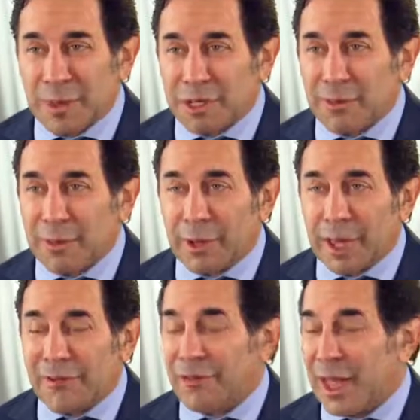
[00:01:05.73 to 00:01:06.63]
especially when we're
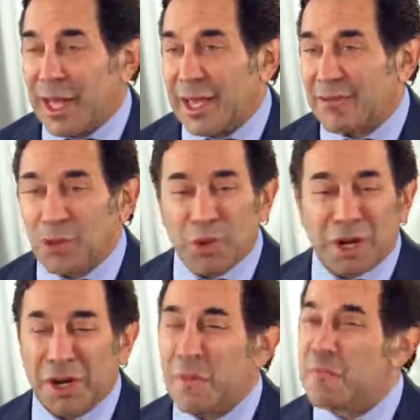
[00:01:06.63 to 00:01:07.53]
like flying after
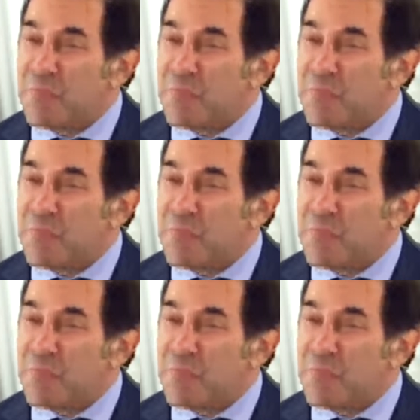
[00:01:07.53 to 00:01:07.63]
working our